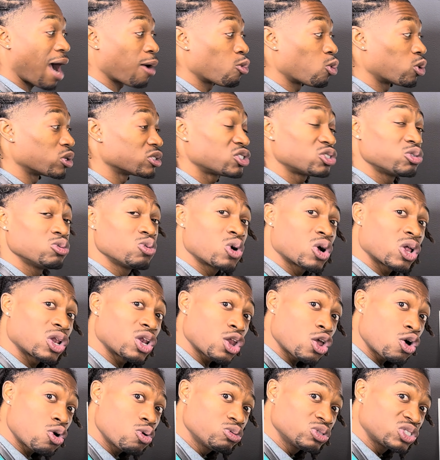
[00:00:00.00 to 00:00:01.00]
I want to
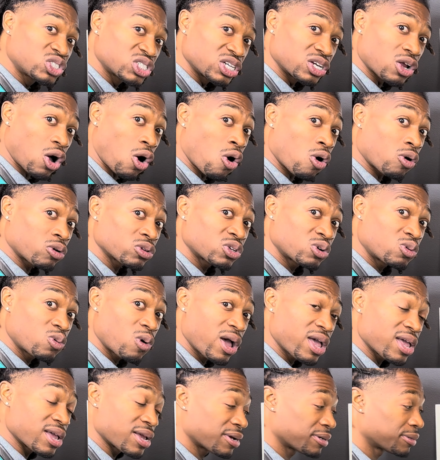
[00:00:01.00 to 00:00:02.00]
close it all the
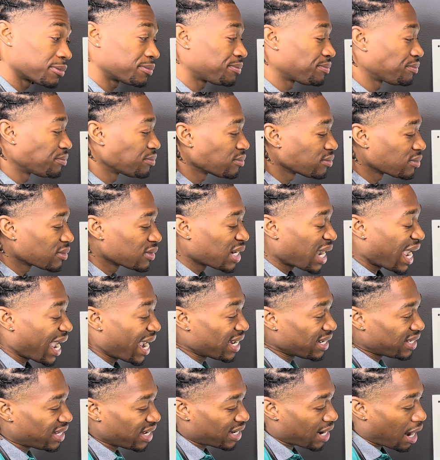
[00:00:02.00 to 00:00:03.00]
way.
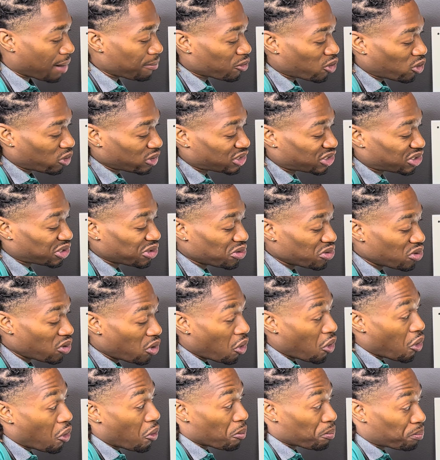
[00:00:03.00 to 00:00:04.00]
And then I'm going to
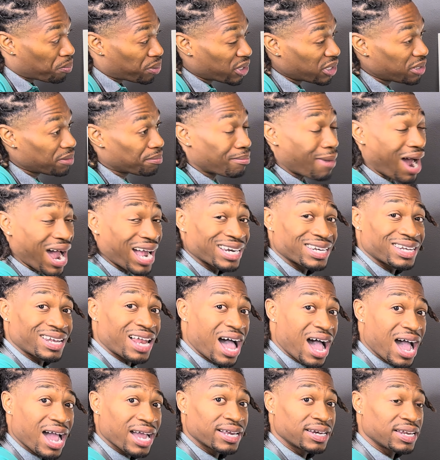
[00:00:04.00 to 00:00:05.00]
put my
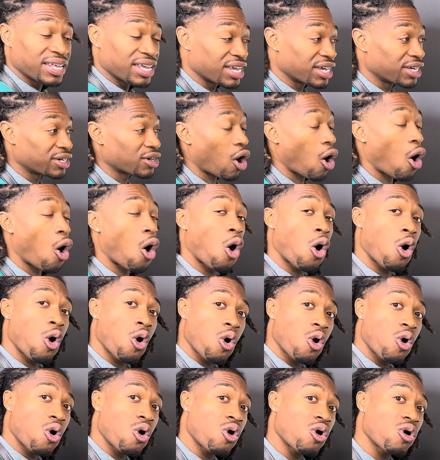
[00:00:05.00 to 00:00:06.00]
line in
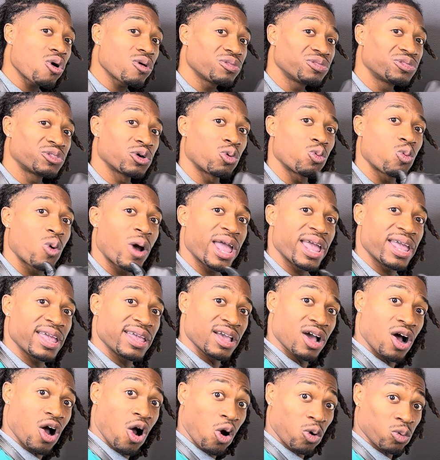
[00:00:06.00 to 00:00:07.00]
all the way
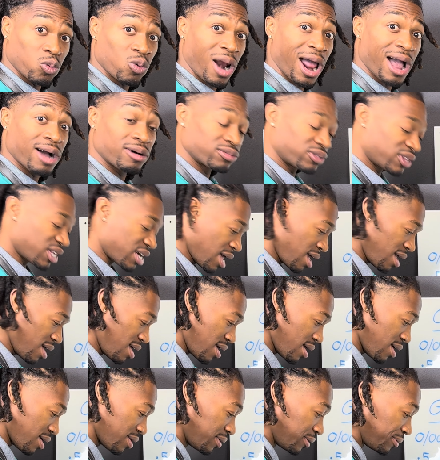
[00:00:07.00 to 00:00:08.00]
around the
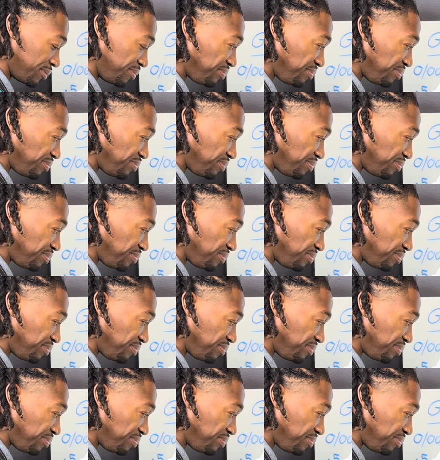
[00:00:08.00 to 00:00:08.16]
head.